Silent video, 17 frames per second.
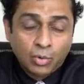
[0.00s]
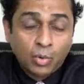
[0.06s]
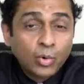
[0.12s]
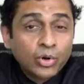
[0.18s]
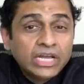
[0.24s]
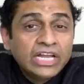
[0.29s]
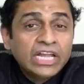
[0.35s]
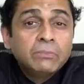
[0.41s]

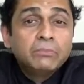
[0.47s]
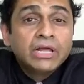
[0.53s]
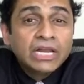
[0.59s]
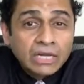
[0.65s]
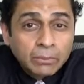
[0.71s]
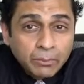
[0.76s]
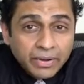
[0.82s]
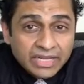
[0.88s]
only
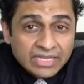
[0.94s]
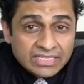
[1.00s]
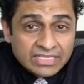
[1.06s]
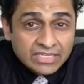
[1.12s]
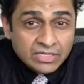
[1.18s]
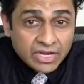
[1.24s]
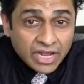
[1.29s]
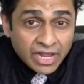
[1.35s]

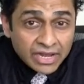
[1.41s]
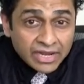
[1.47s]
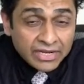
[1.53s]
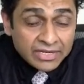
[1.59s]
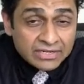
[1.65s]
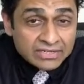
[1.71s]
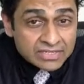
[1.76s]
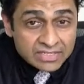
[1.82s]
milk-based
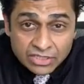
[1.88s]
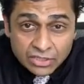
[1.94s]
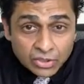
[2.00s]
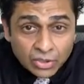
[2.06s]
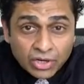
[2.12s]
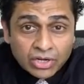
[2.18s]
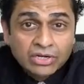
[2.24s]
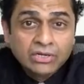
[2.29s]
diets
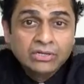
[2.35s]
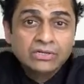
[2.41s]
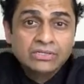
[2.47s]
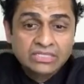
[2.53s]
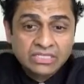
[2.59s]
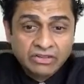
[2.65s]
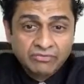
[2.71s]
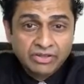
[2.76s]
in toddlers,